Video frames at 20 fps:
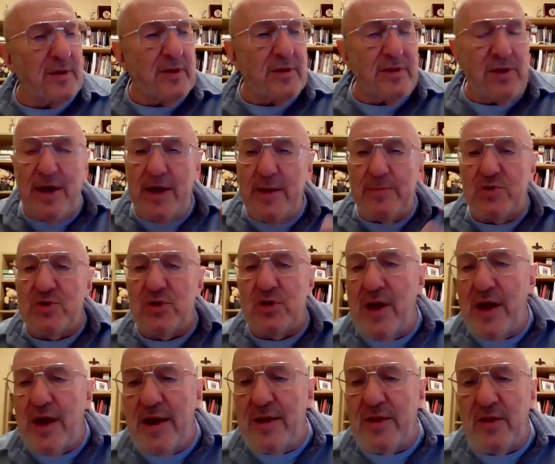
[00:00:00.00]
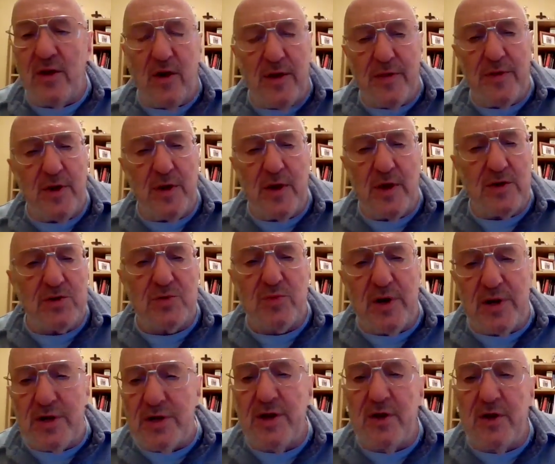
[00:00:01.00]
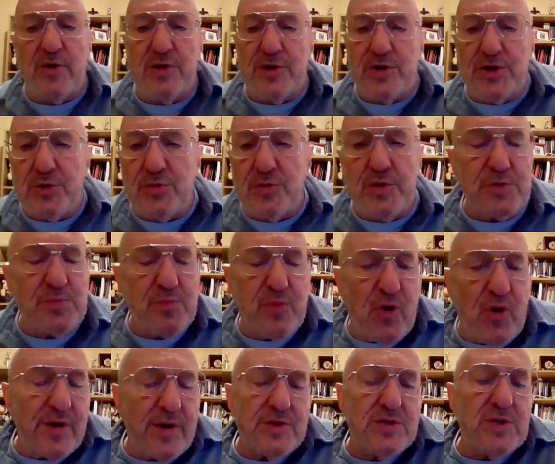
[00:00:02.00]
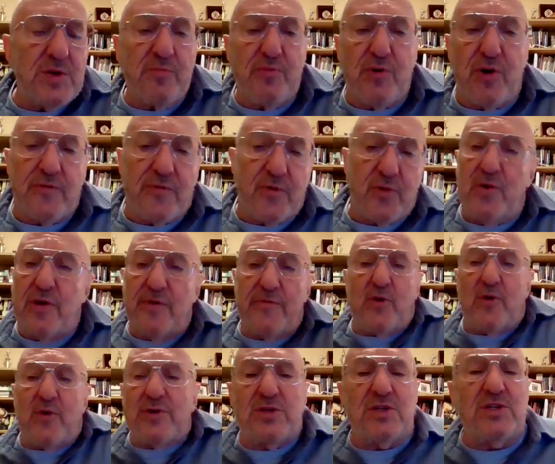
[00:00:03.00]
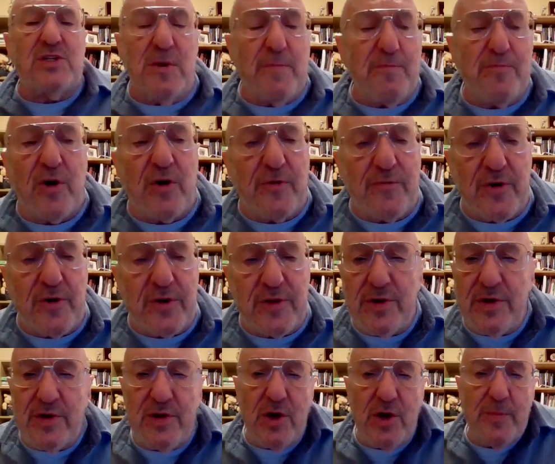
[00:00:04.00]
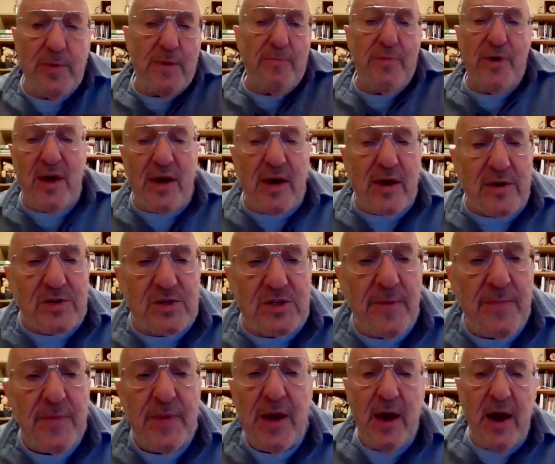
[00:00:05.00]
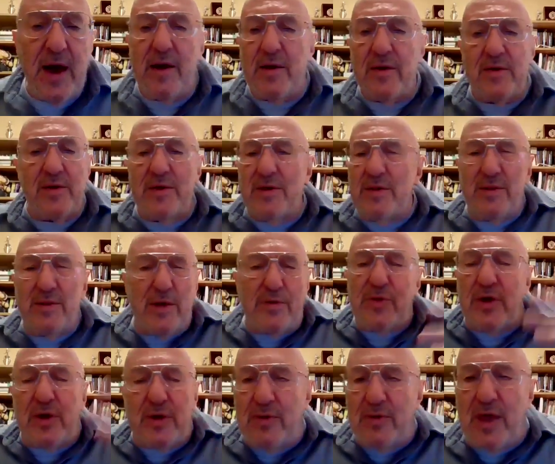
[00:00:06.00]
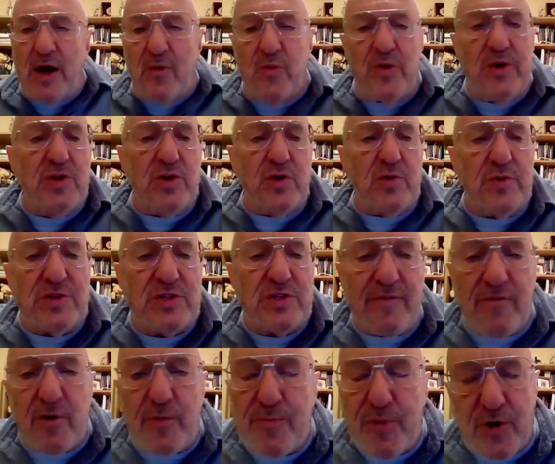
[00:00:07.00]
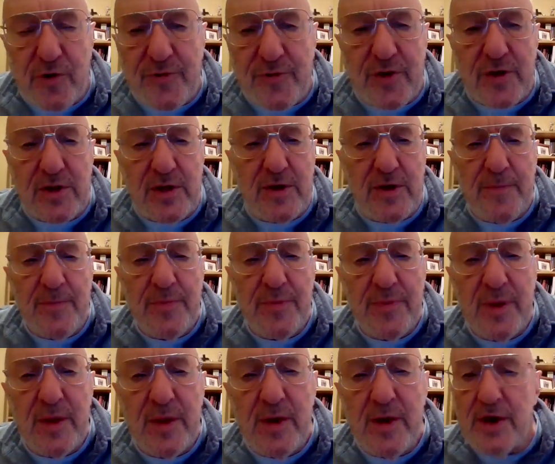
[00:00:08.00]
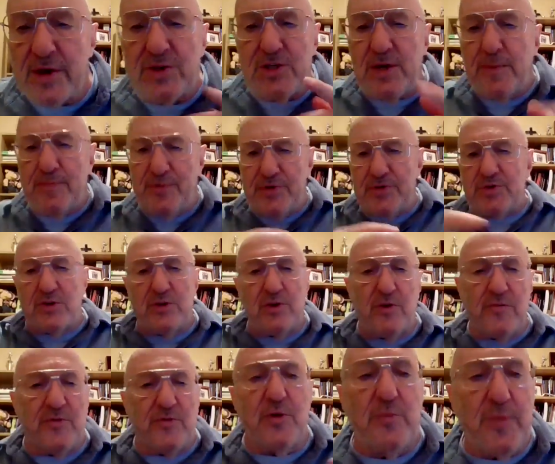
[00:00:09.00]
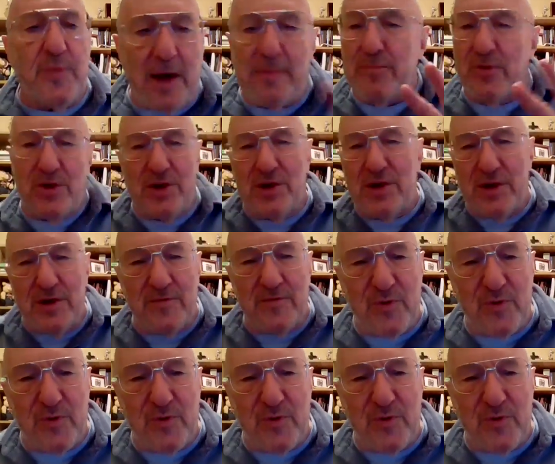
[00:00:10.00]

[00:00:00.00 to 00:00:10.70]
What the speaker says: claim to land on the Israeli or the Jewish part is imperfect. Well, of course it's imperfect. They're human beings. Nothing that we do is ever perfect, except this interview. I'm kidding.